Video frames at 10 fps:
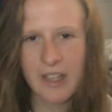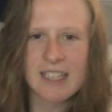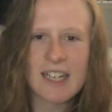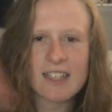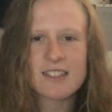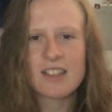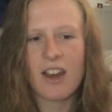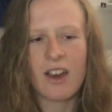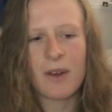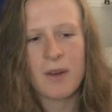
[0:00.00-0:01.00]
I'd
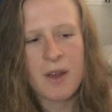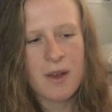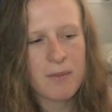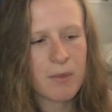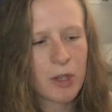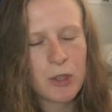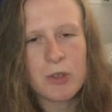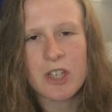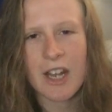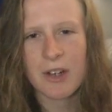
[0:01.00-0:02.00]
kickstart my
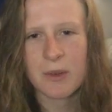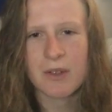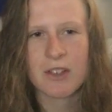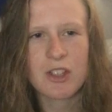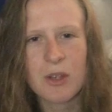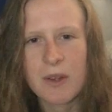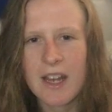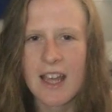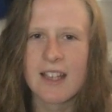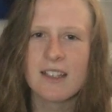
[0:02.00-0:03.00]
new channel with a
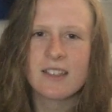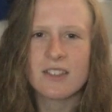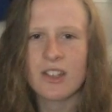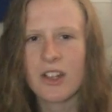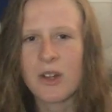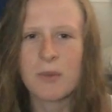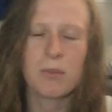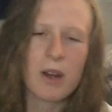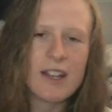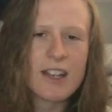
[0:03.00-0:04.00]
Q&A, you know,
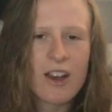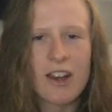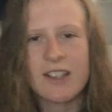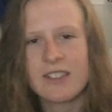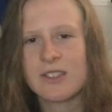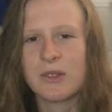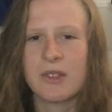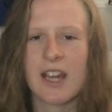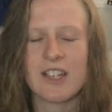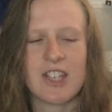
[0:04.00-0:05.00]
break the ice and
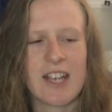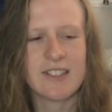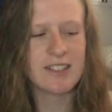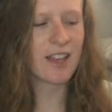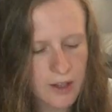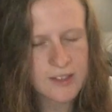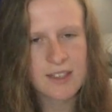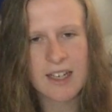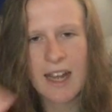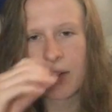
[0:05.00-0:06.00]
all that jazz. I
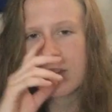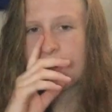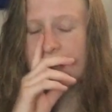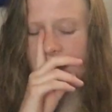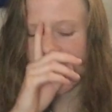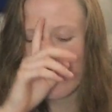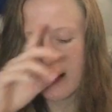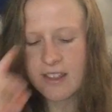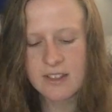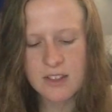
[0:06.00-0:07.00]
sent out a tweet
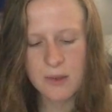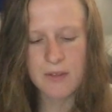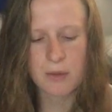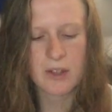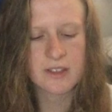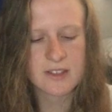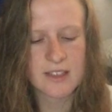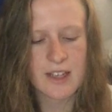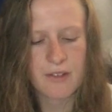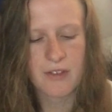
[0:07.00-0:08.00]
earlier to everyone to
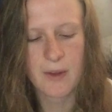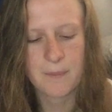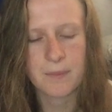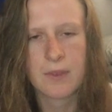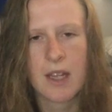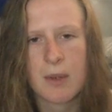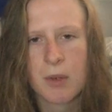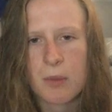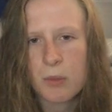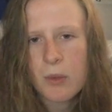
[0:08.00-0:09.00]
see if
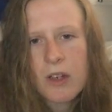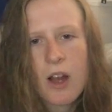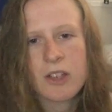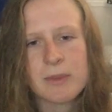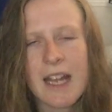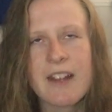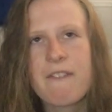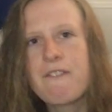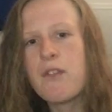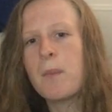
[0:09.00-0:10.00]
anybody would want to ask me
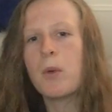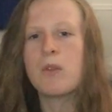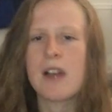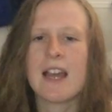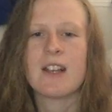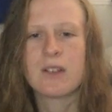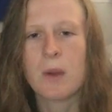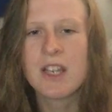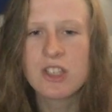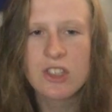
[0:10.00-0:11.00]
any football related
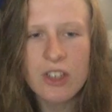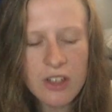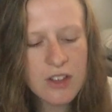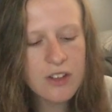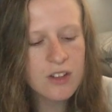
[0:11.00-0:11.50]
questions.